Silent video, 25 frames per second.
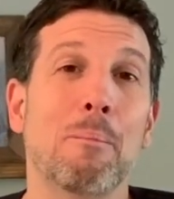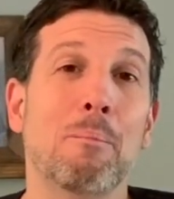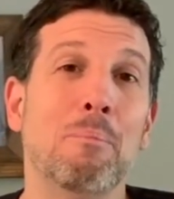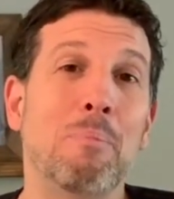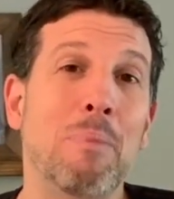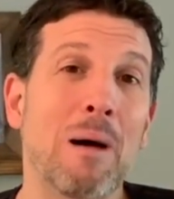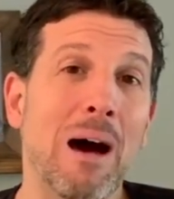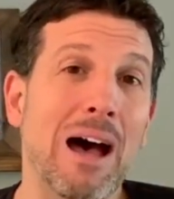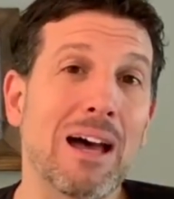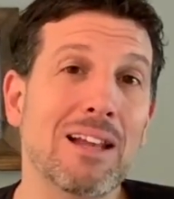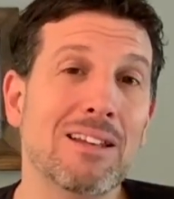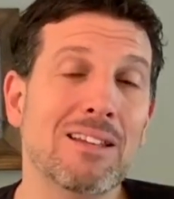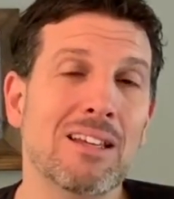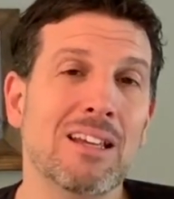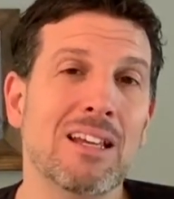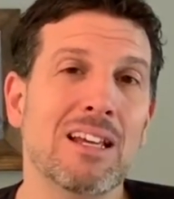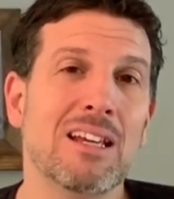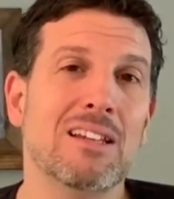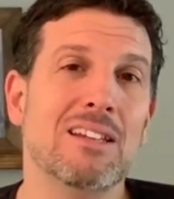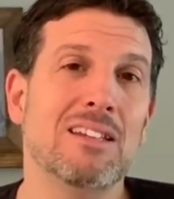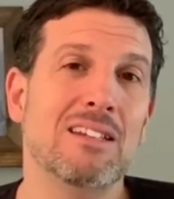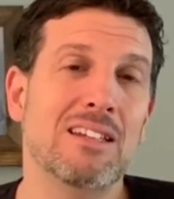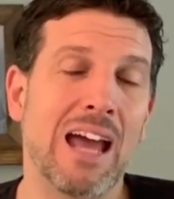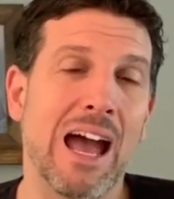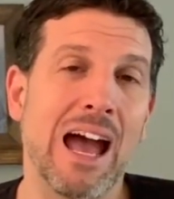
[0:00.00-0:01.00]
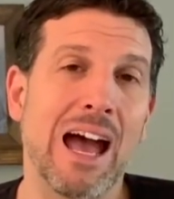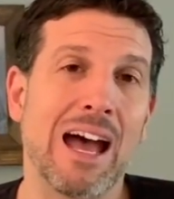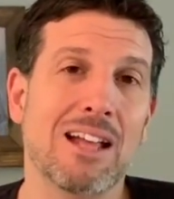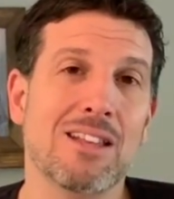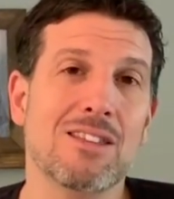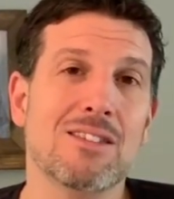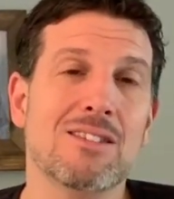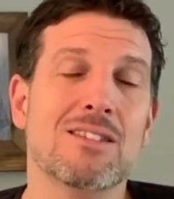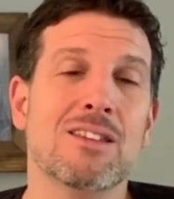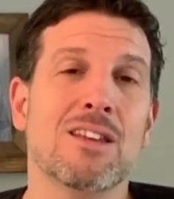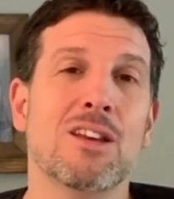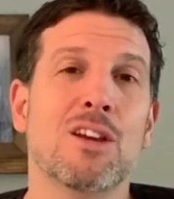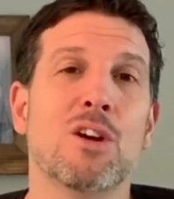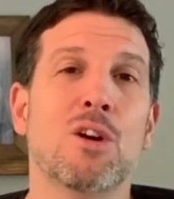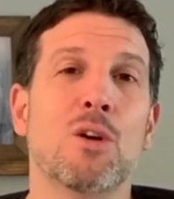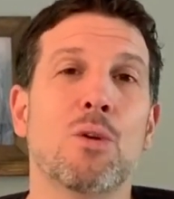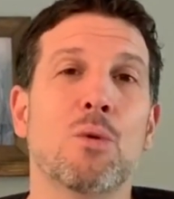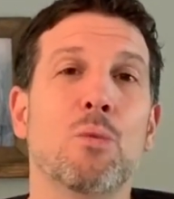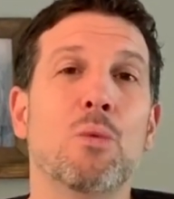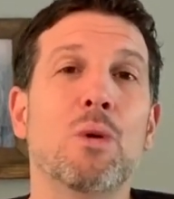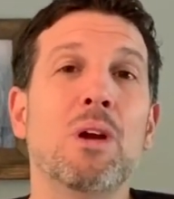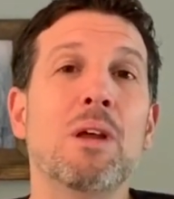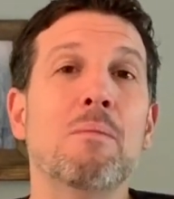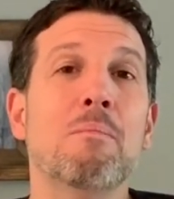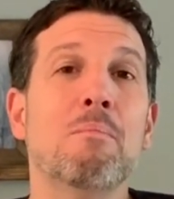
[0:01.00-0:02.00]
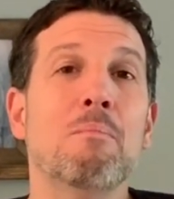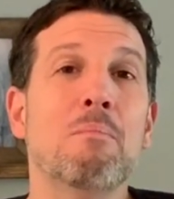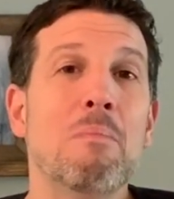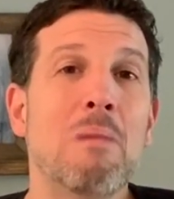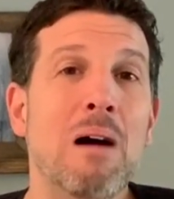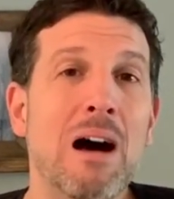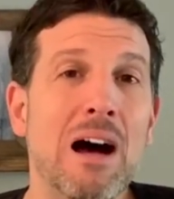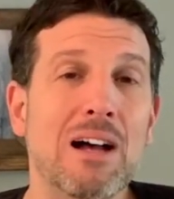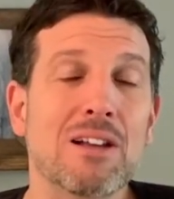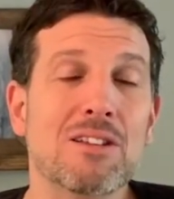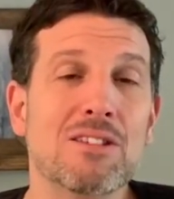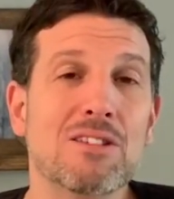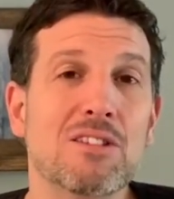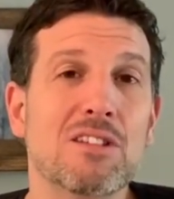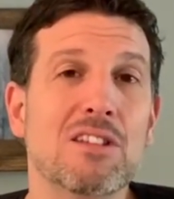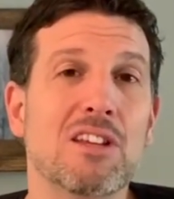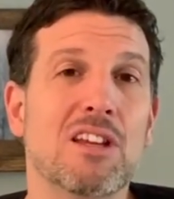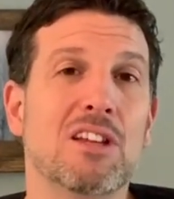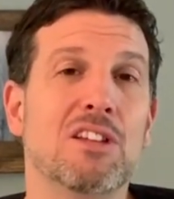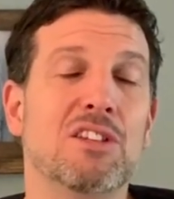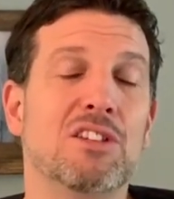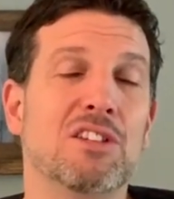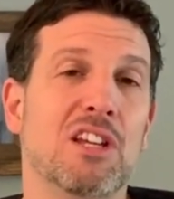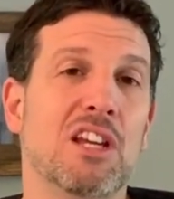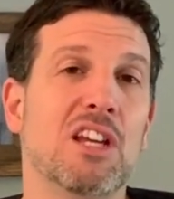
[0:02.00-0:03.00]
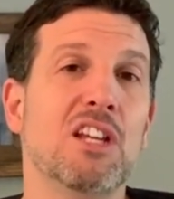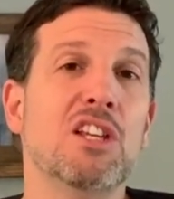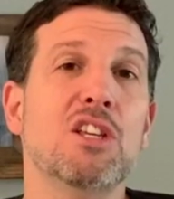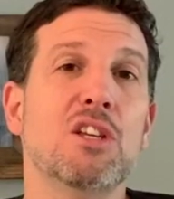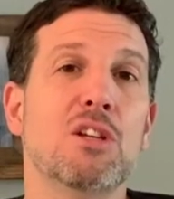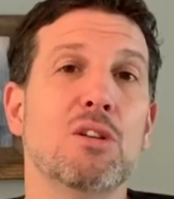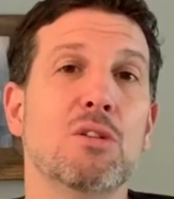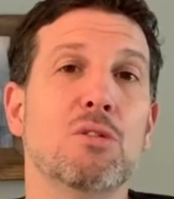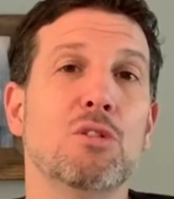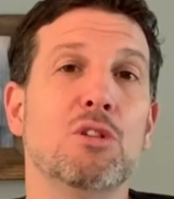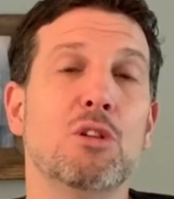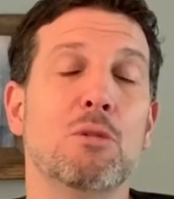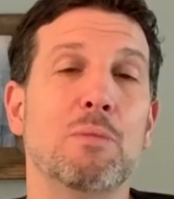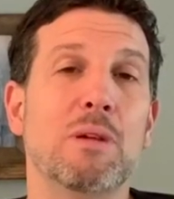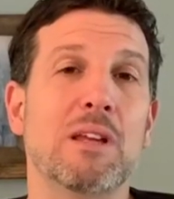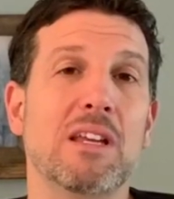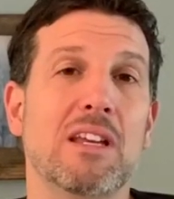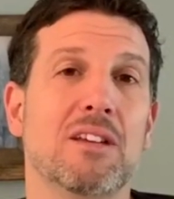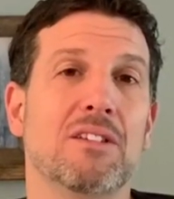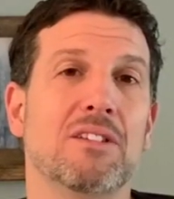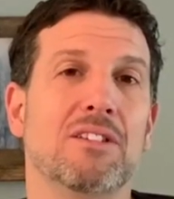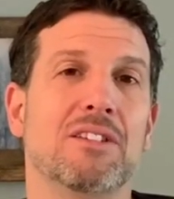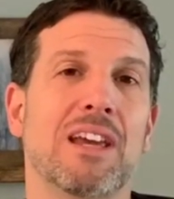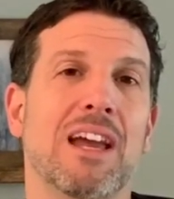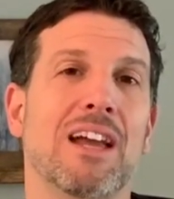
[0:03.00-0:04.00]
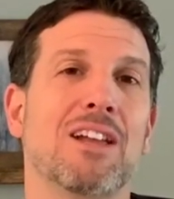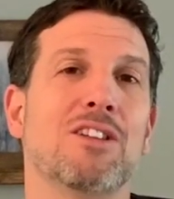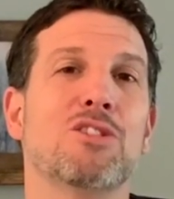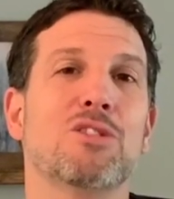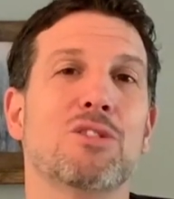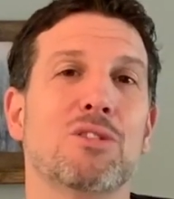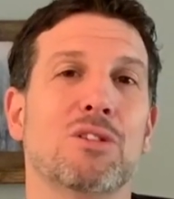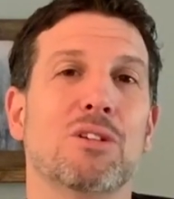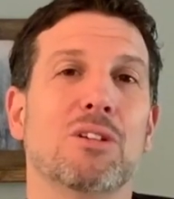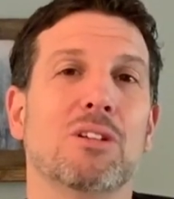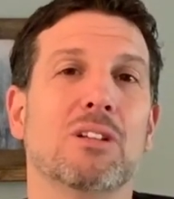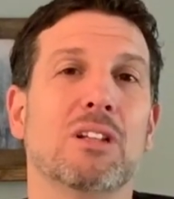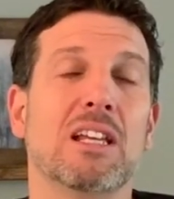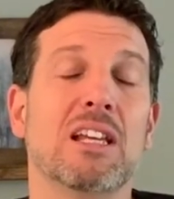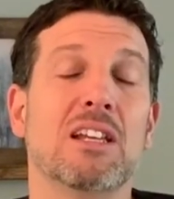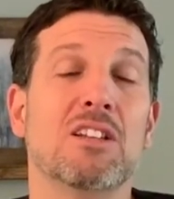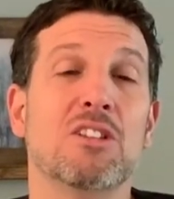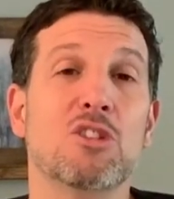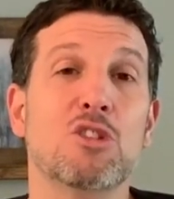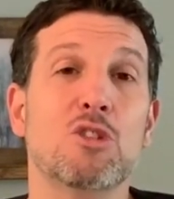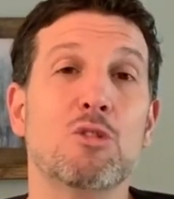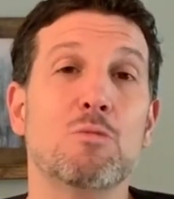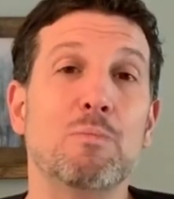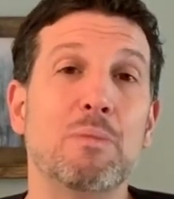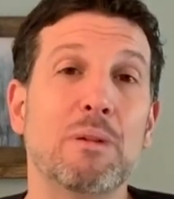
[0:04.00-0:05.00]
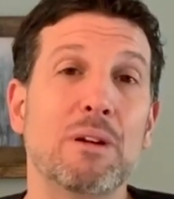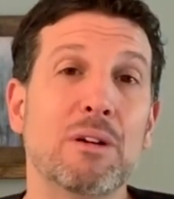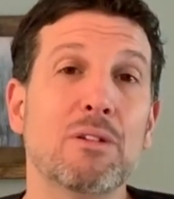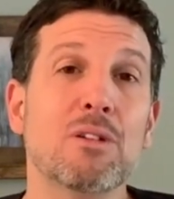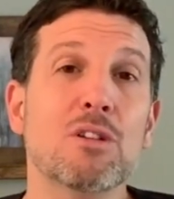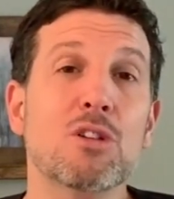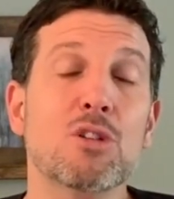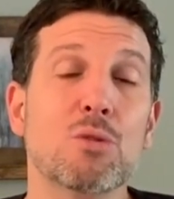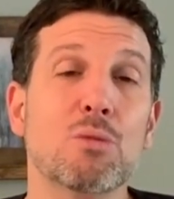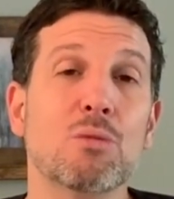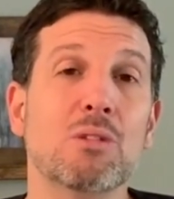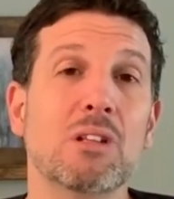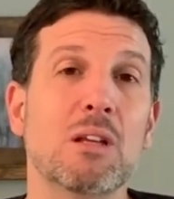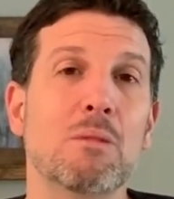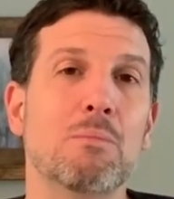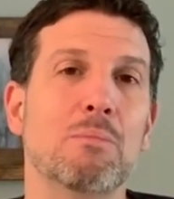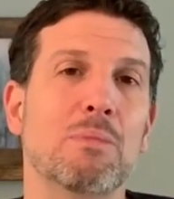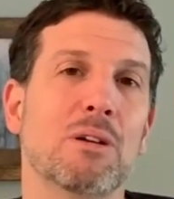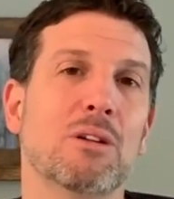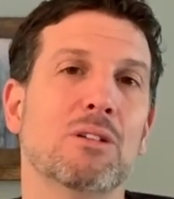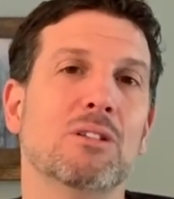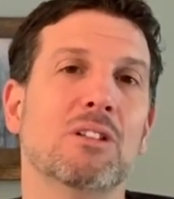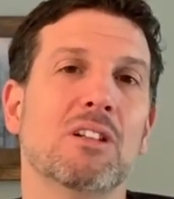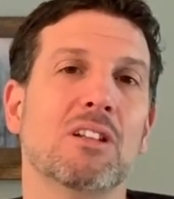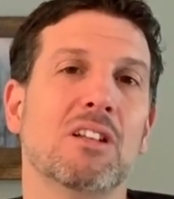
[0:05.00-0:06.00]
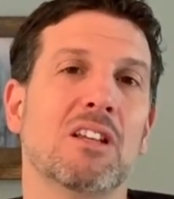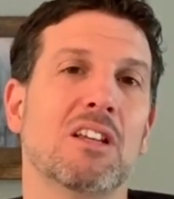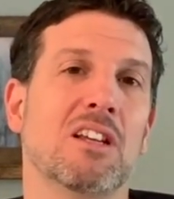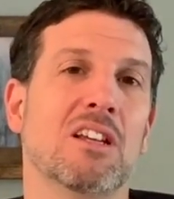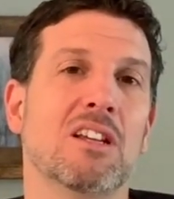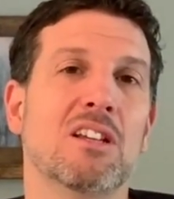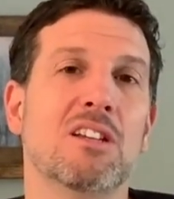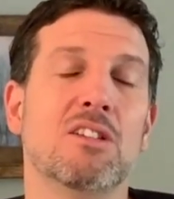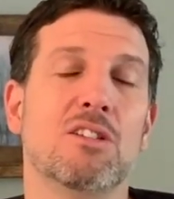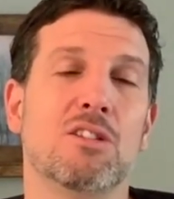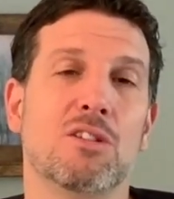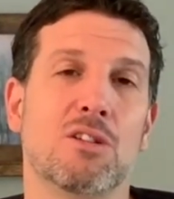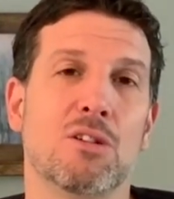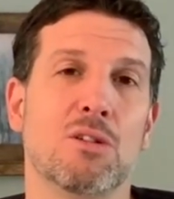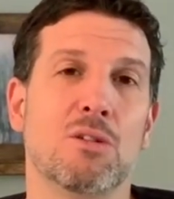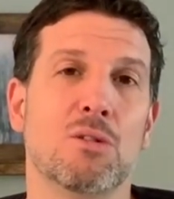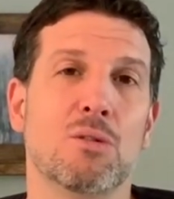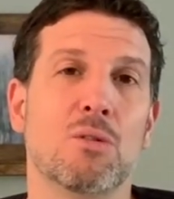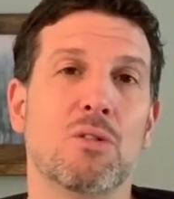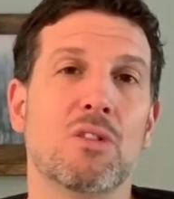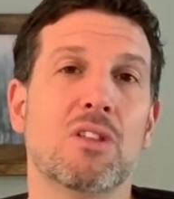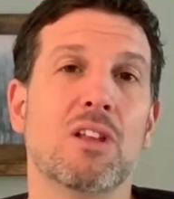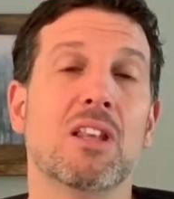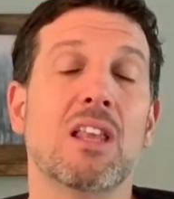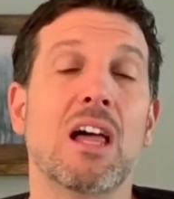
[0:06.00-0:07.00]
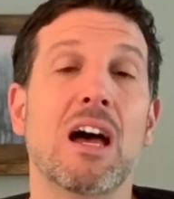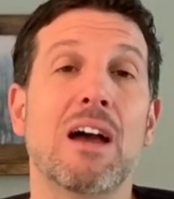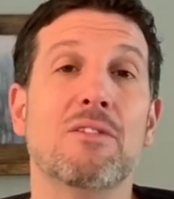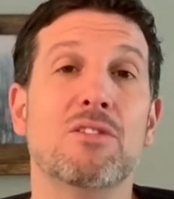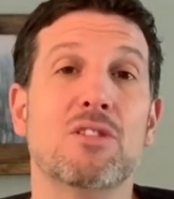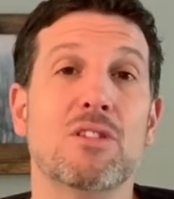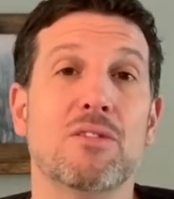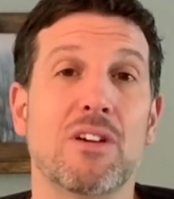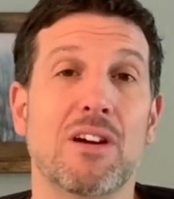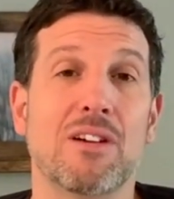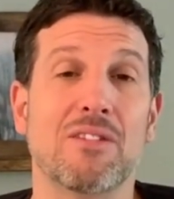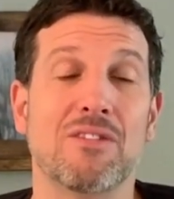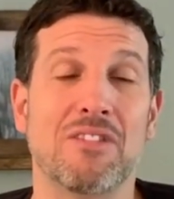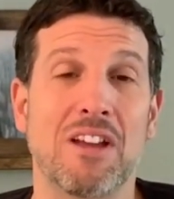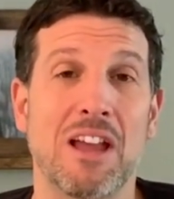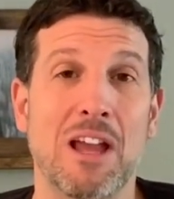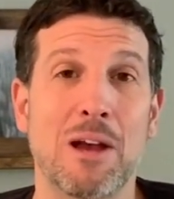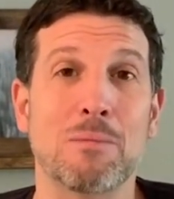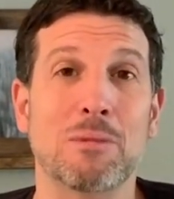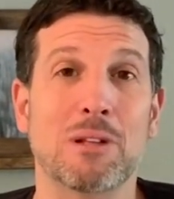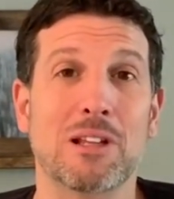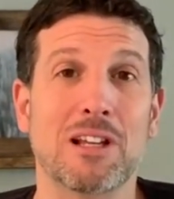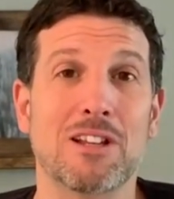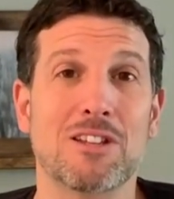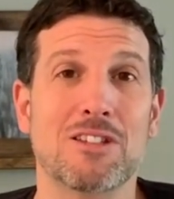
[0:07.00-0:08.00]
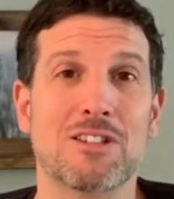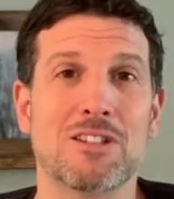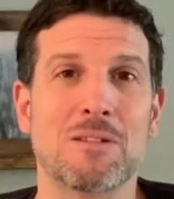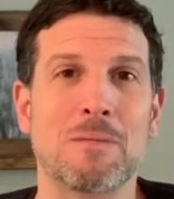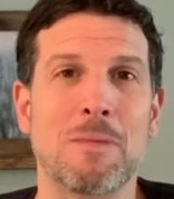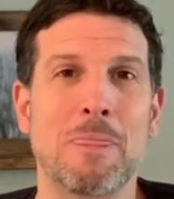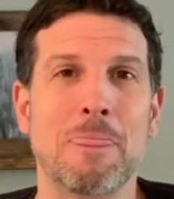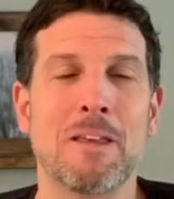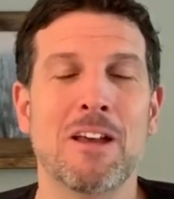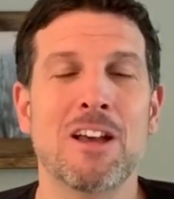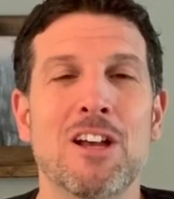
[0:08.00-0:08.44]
But, dads, we must continue to be intentional in spiritually building into the lives of our families.